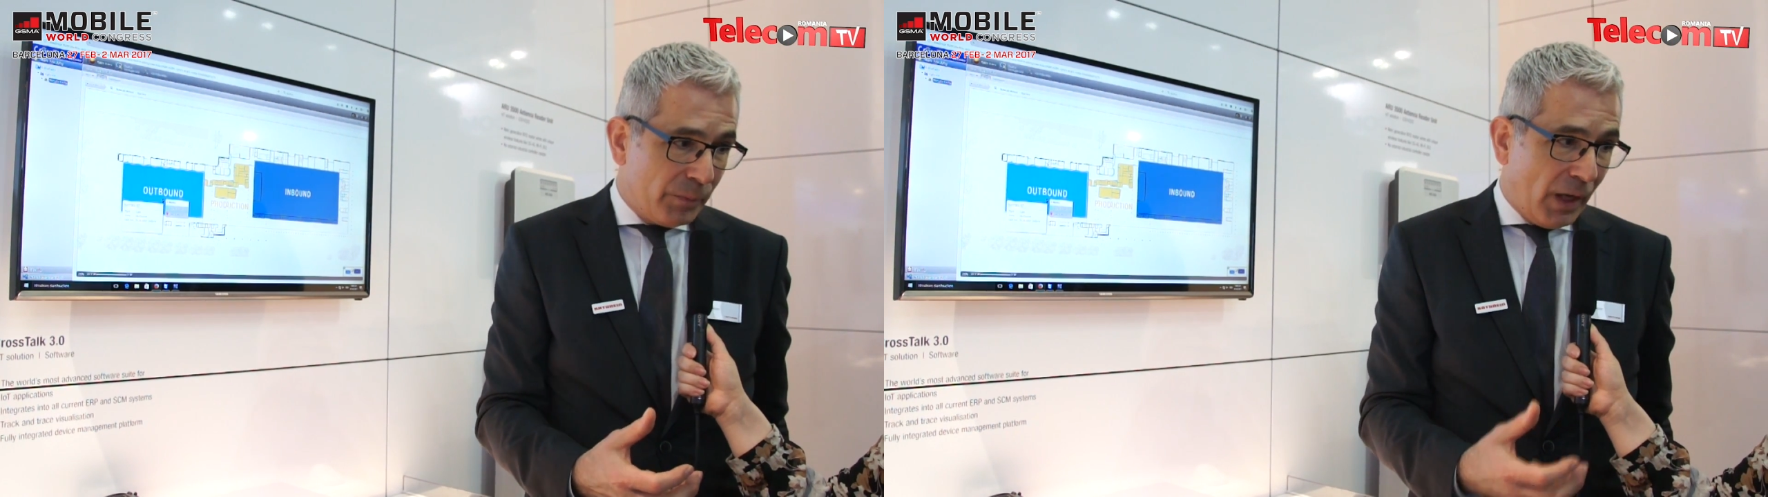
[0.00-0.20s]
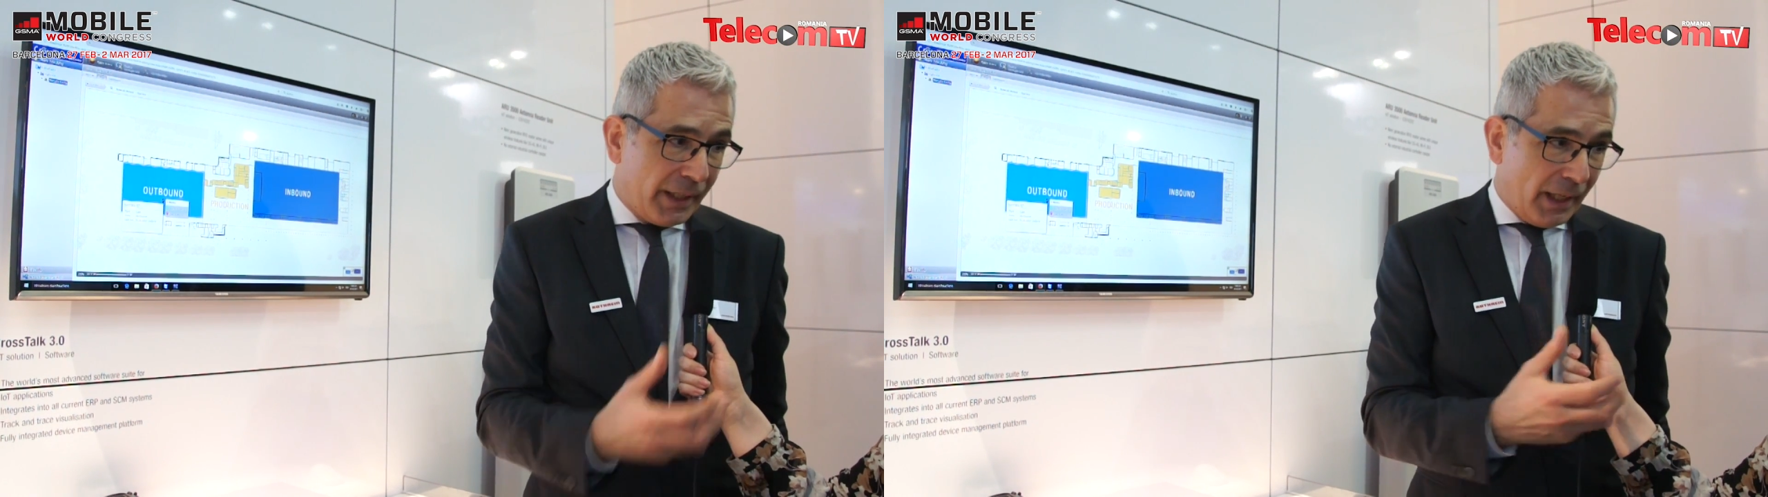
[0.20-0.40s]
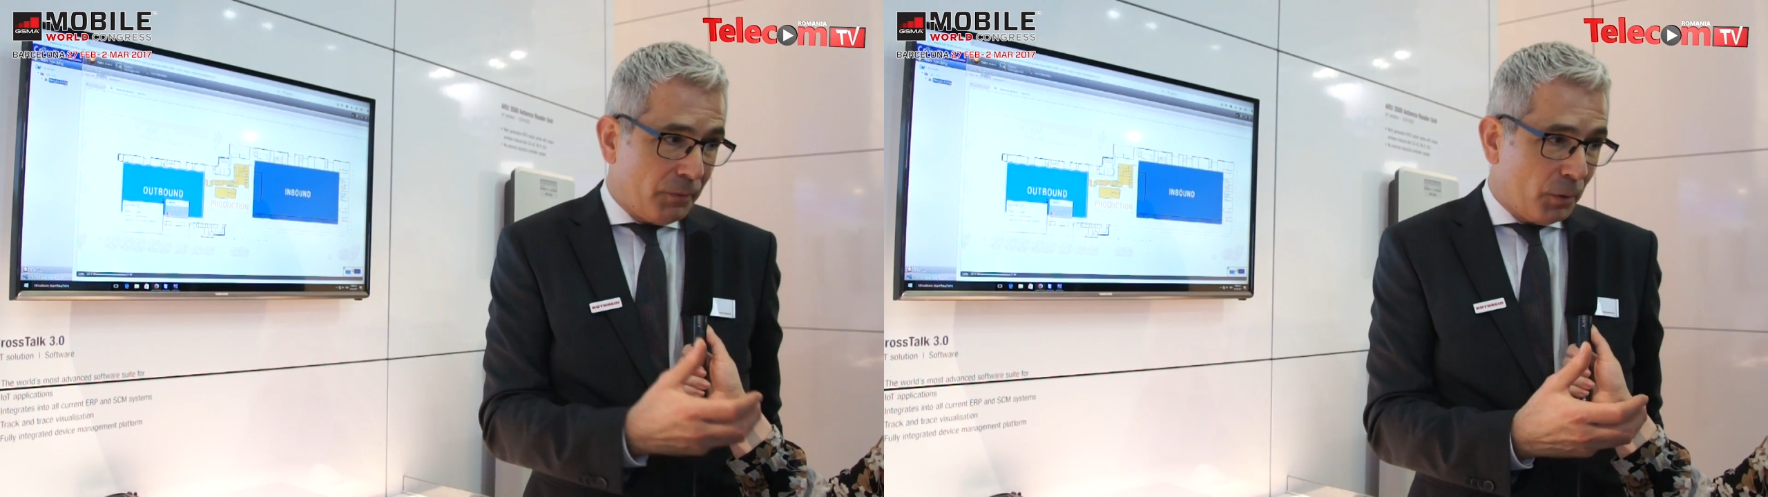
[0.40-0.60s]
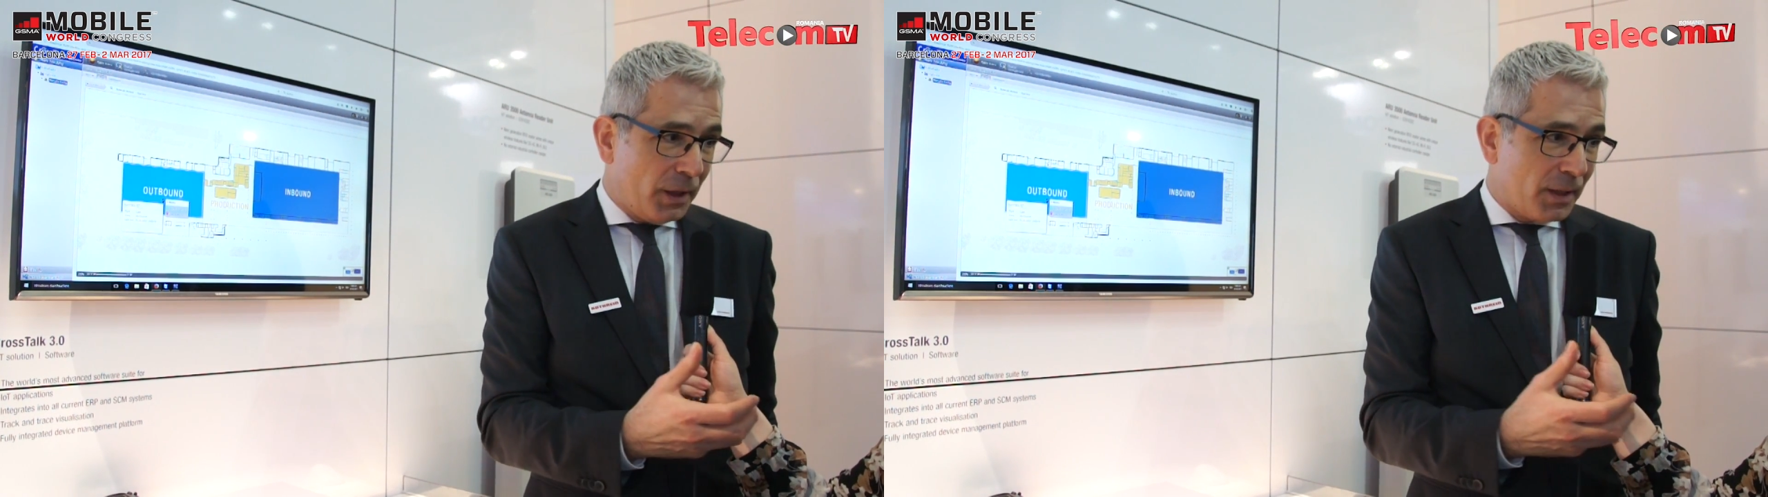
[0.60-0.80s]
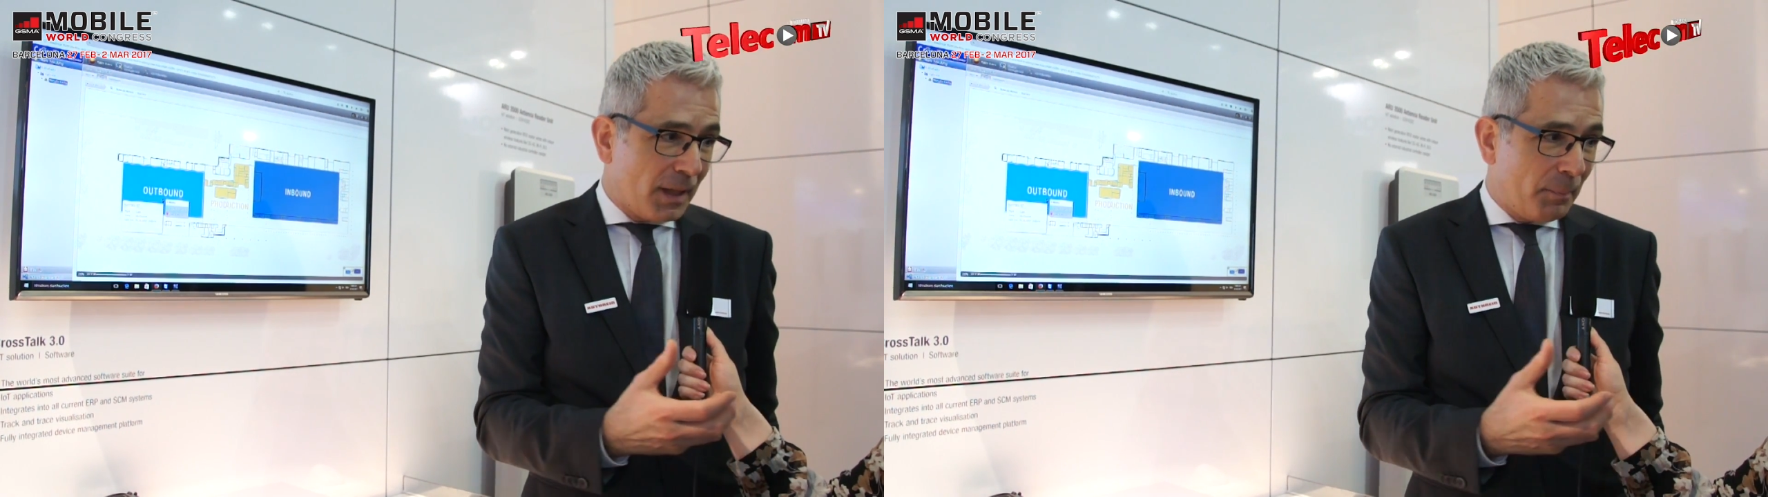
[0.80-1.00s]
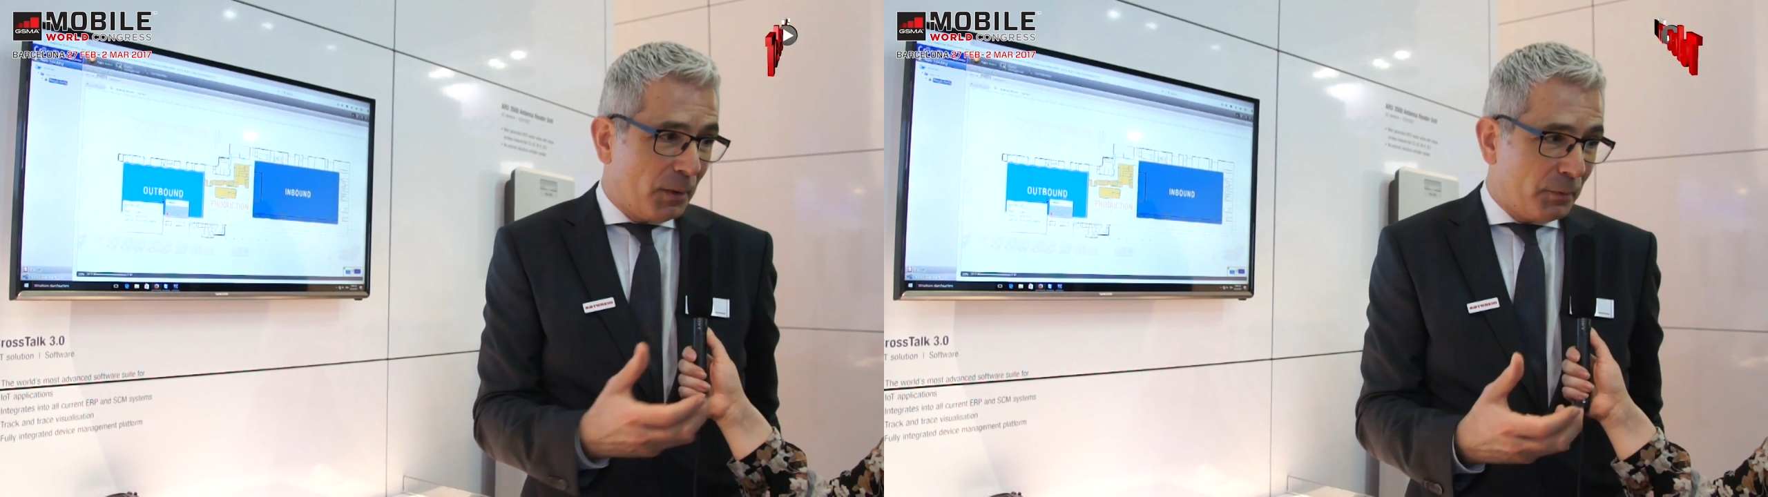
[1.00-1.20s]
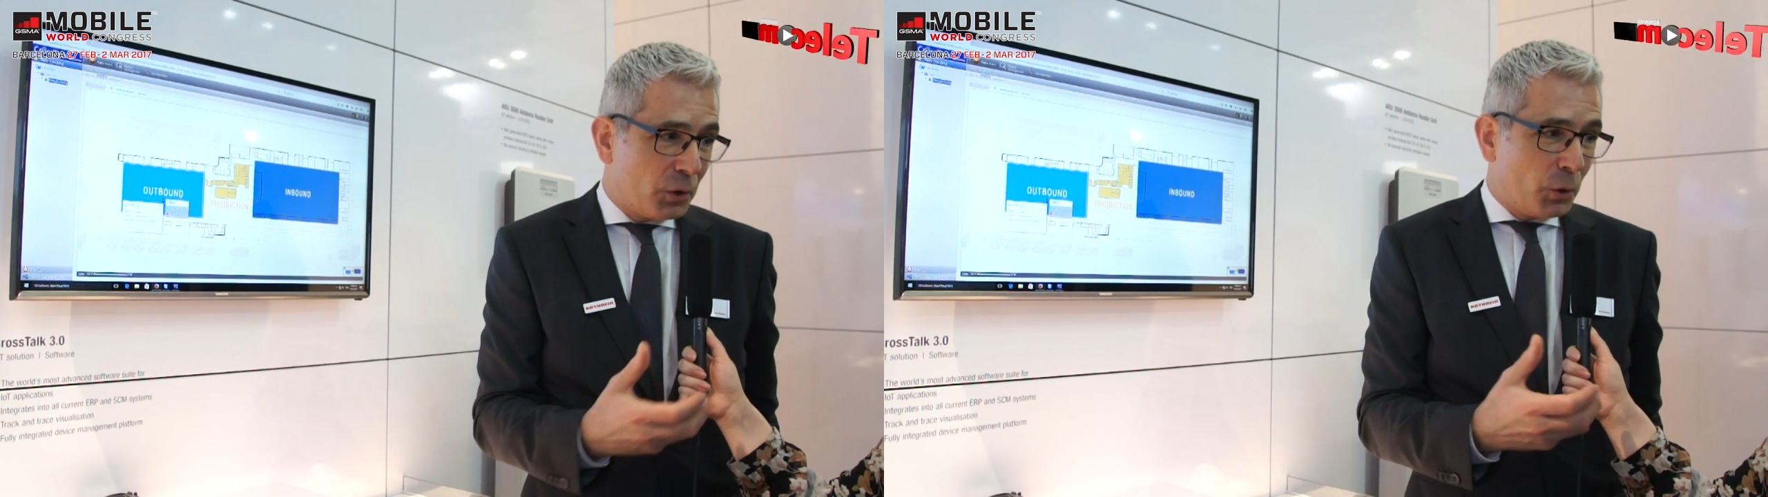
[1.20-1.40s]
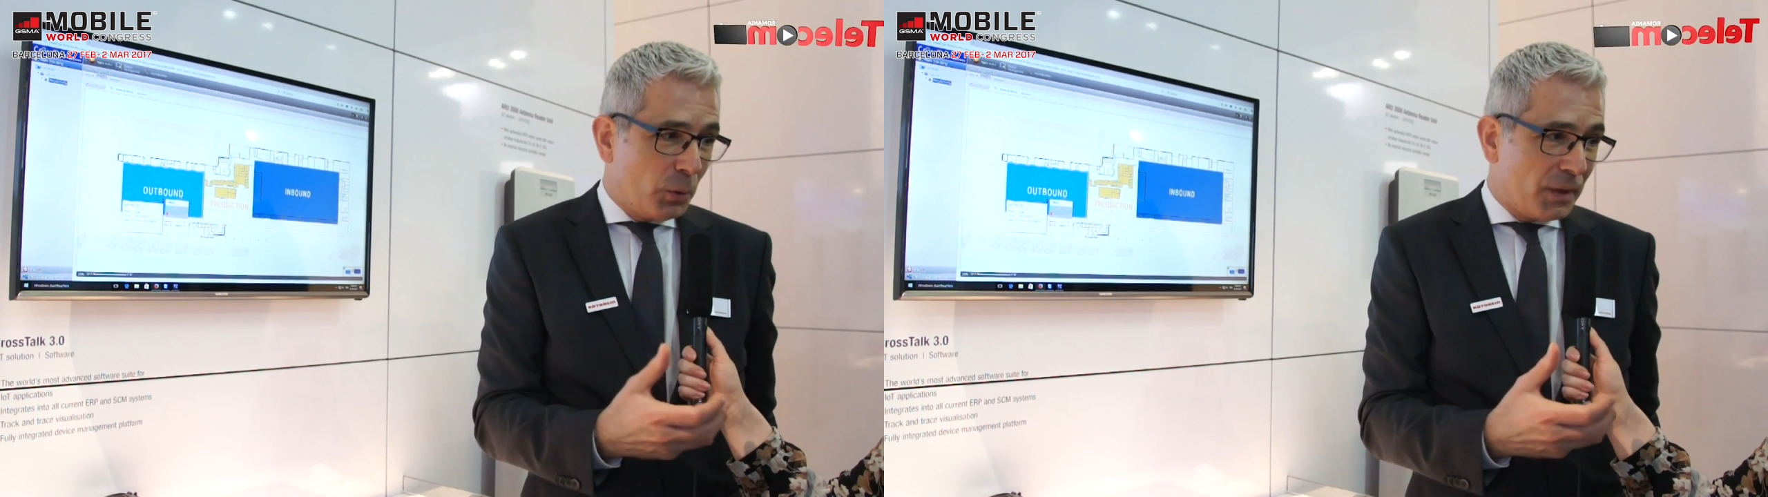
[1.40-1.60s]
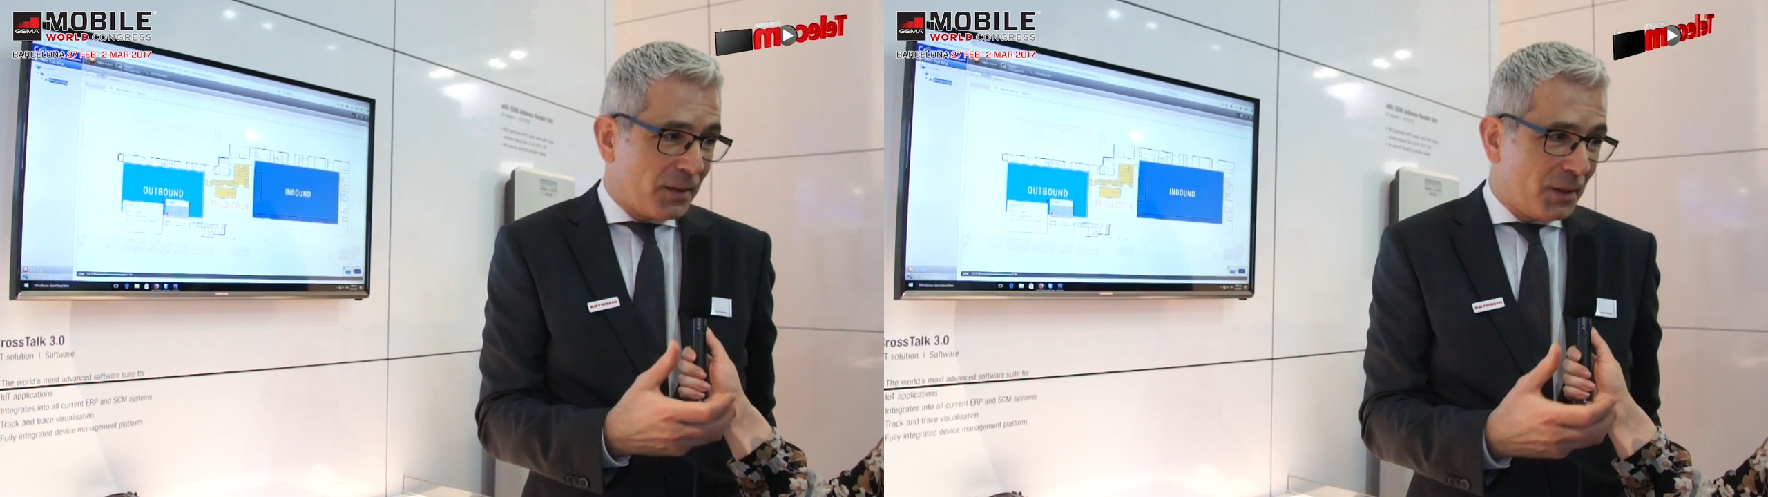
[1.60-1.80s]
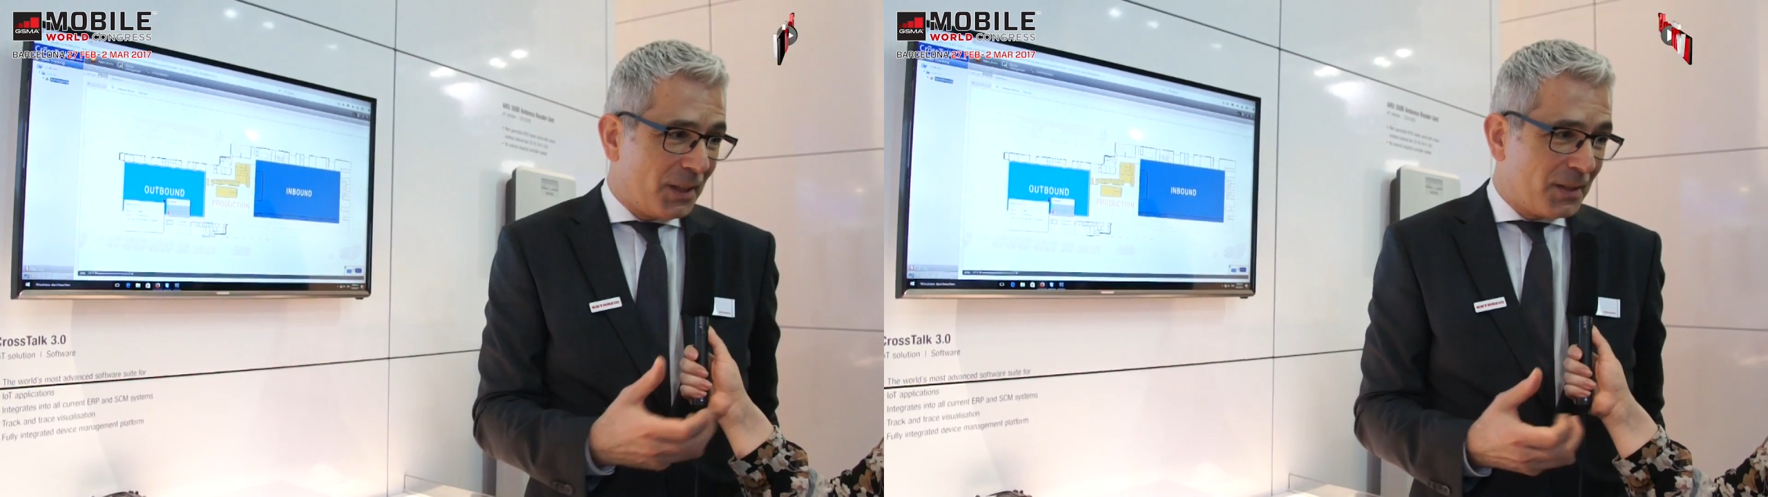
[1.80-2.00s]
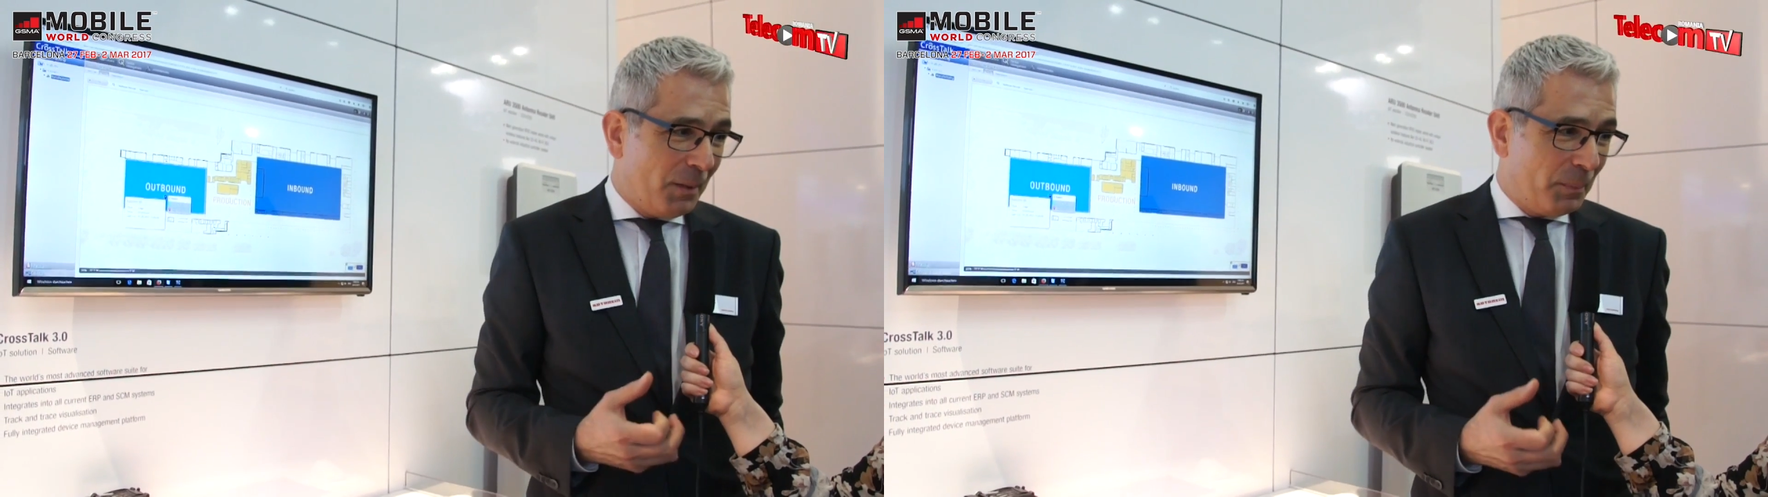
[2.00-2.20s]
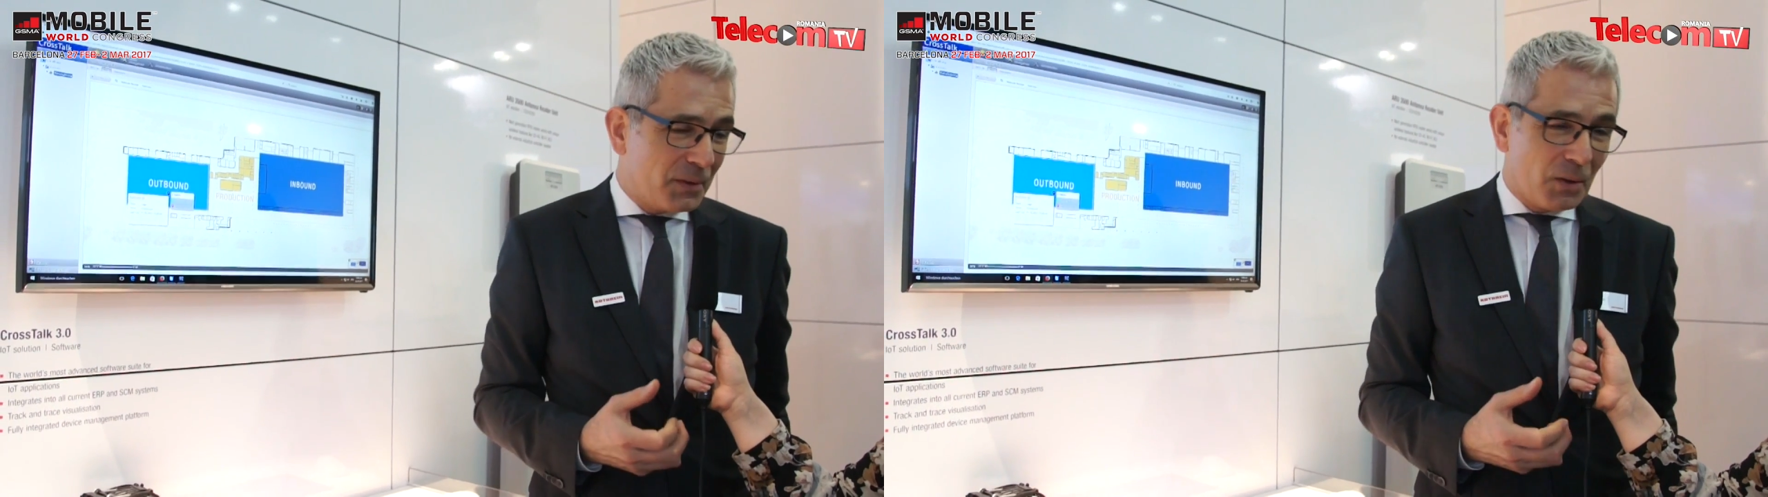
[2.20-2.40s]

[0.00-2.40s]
I gave you the example of the shoes as an example.